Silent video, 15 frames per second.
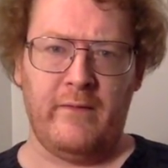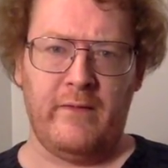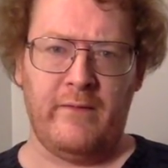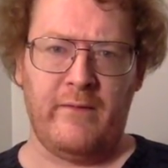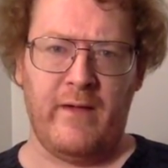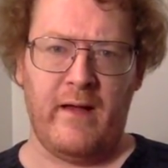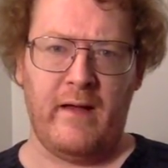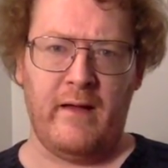
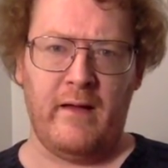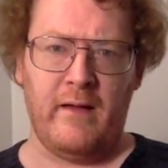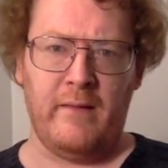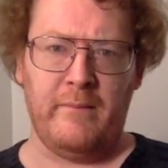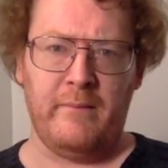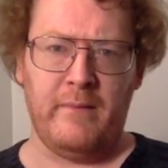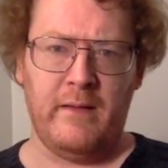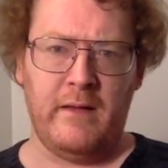
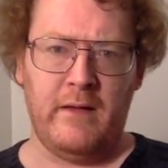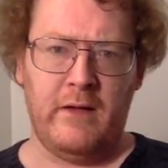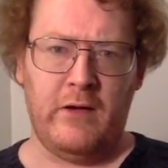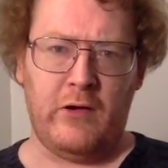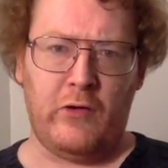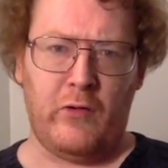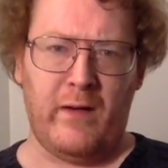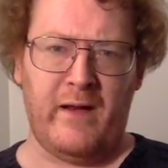um,
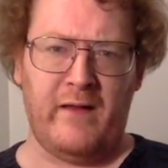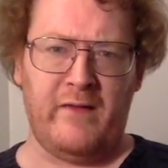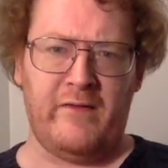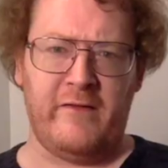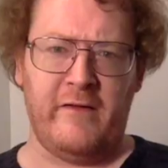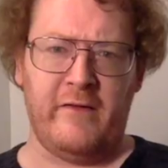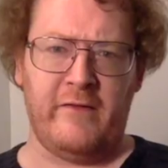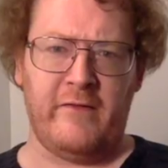created
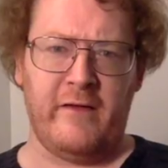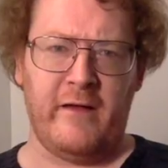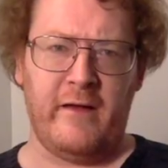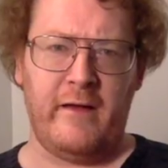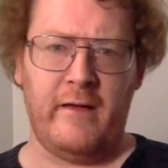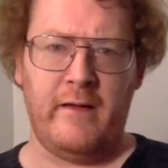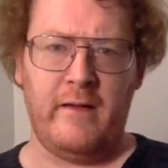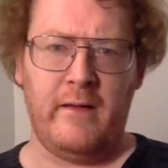Sin
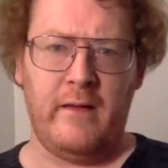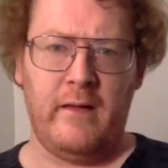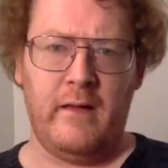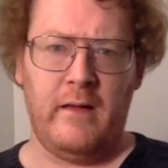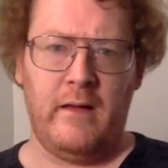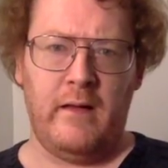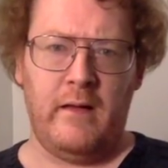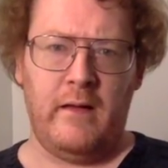City.
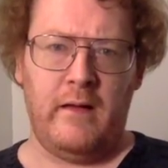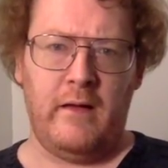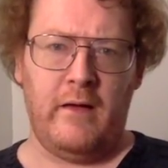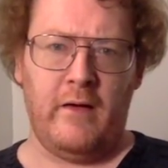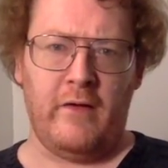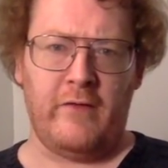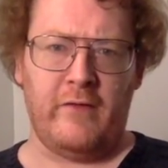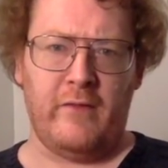He
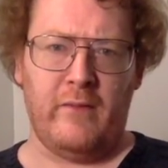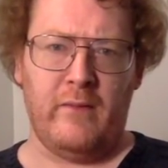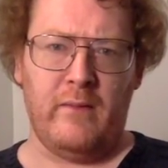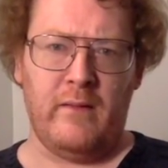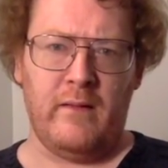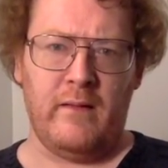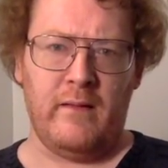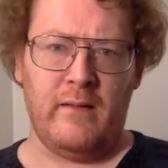
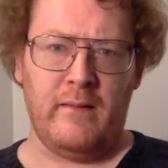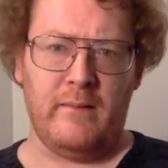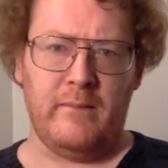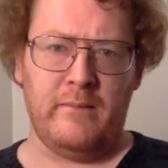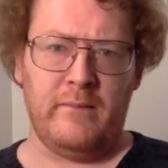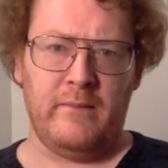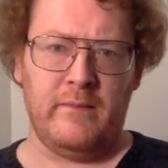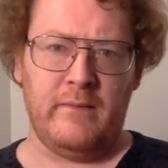also
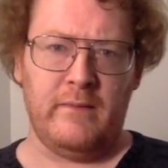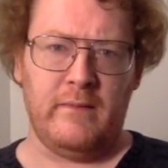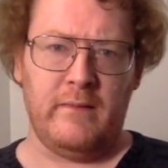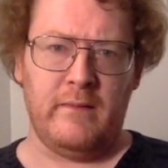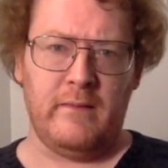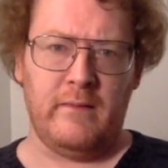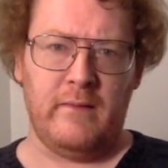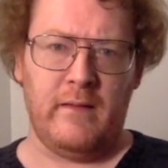um,
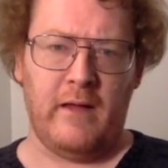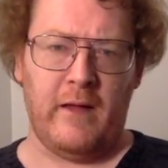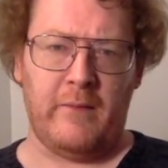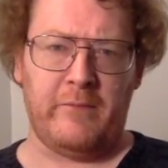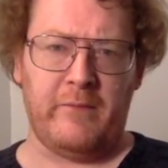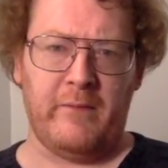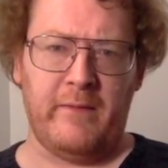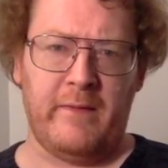
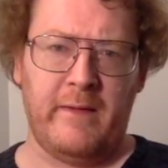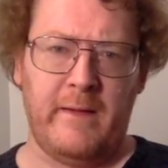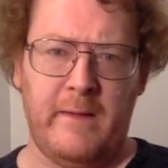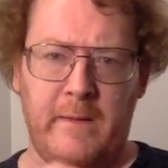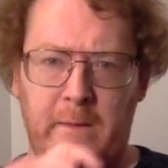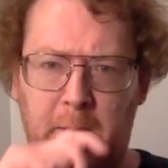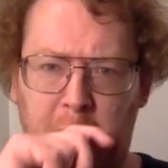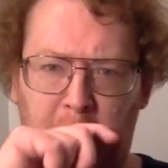helped with the